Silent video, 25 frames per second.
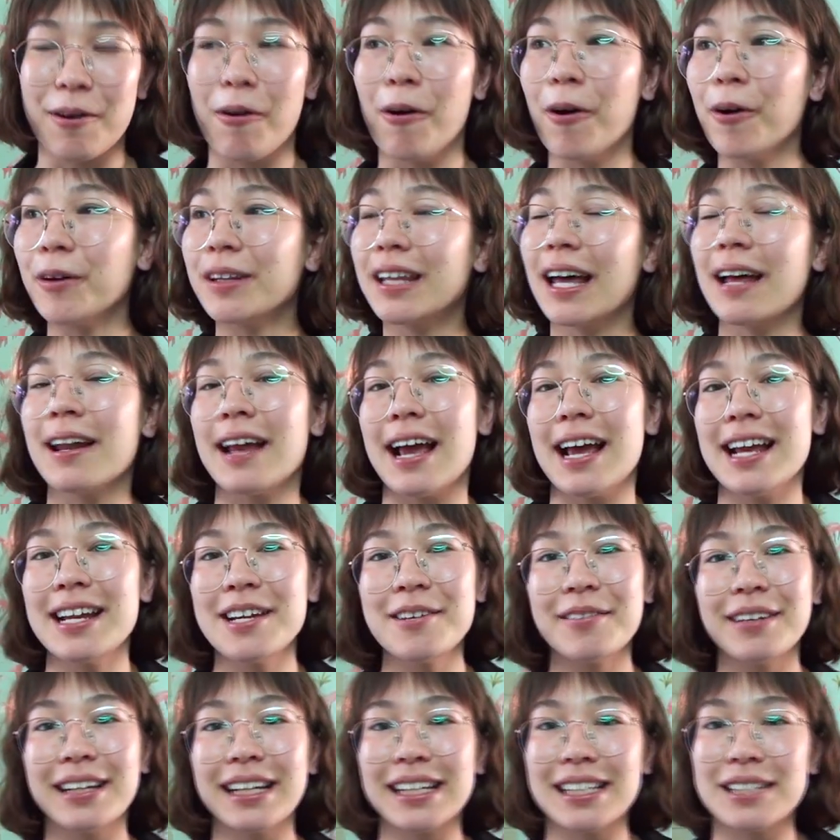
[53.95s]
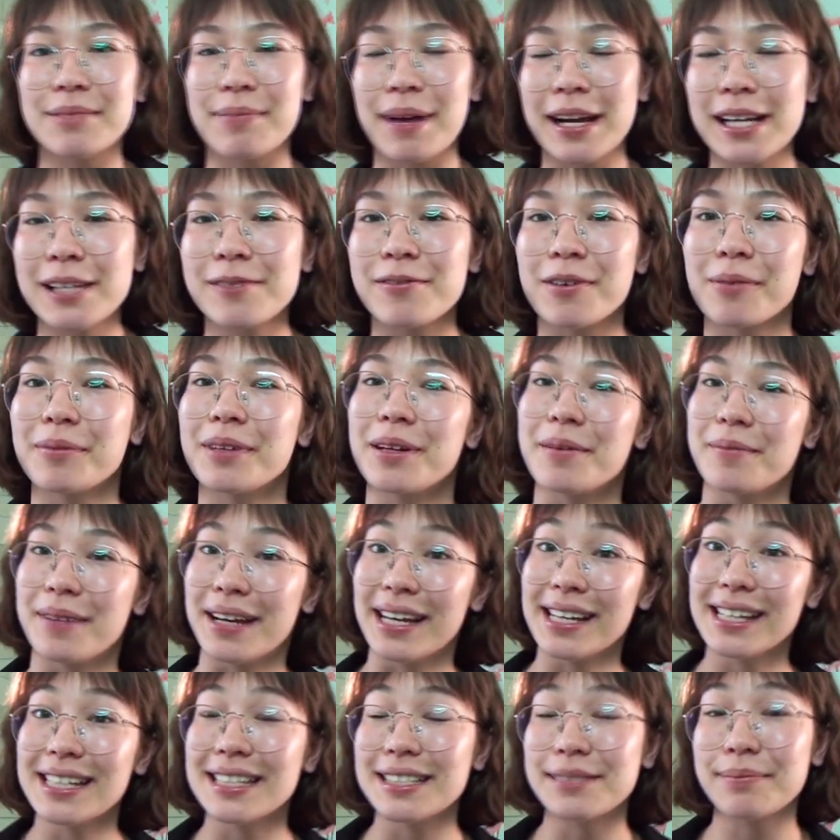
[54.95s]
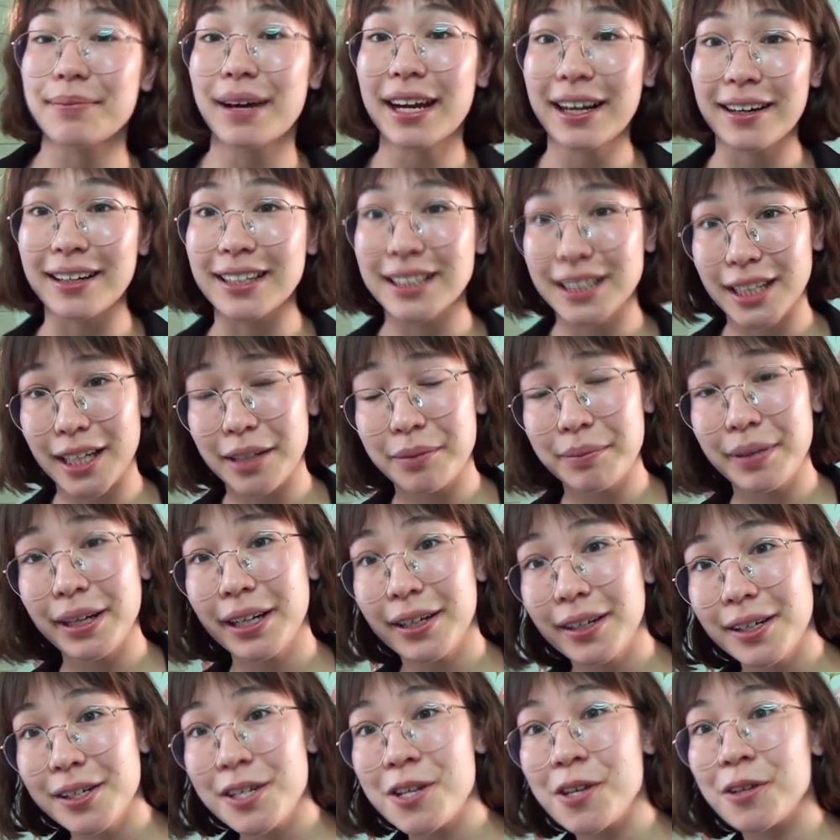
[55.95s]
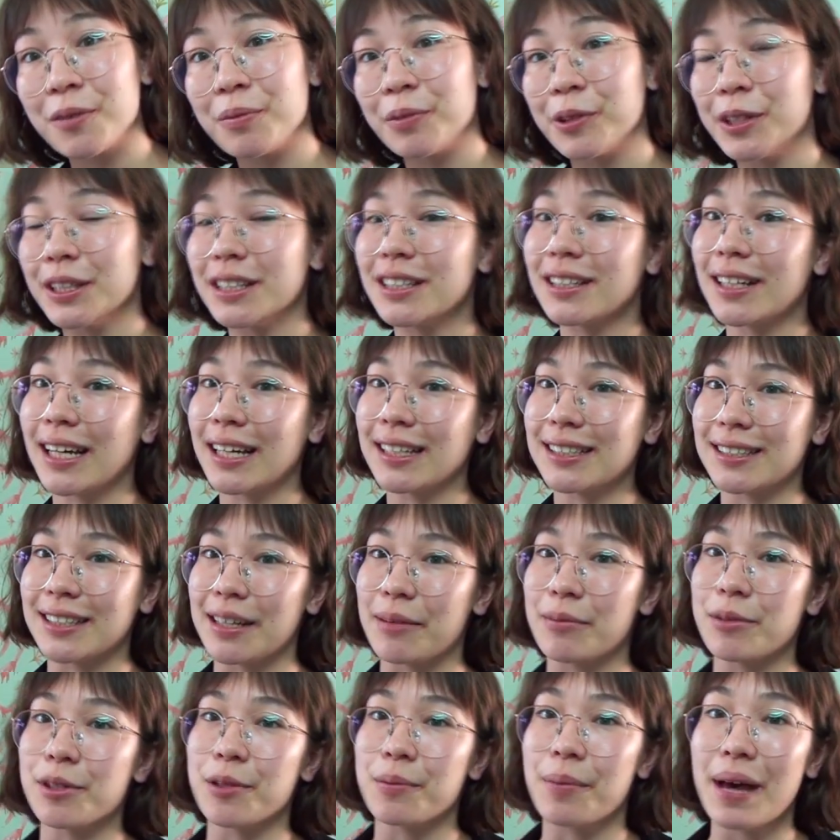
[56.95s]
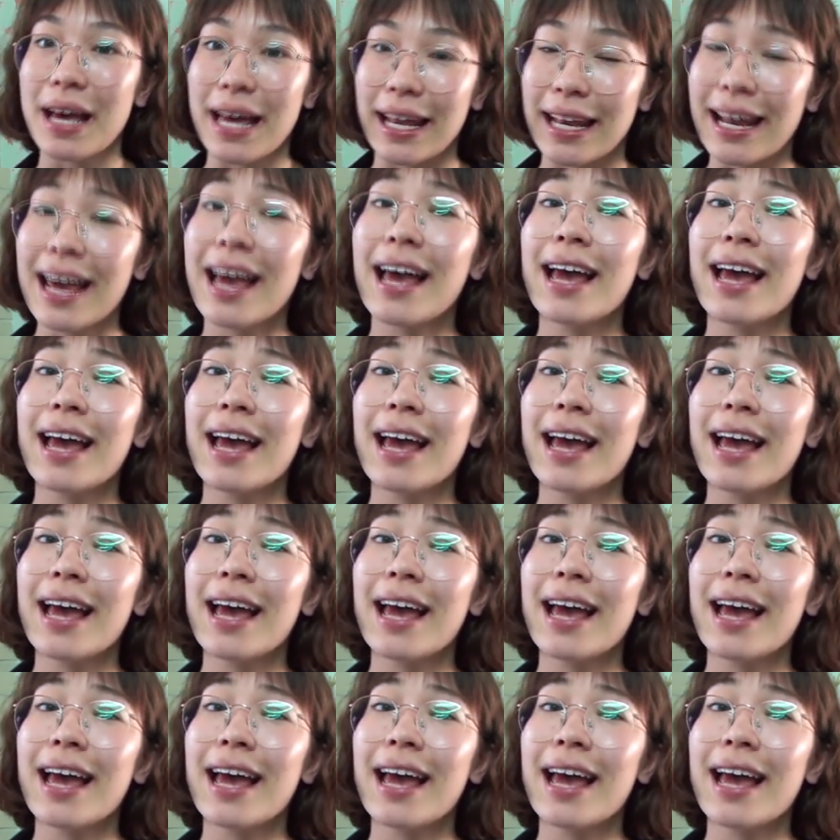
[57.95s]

All that anyone expects from them is marriage, and marriage subordinates them to men.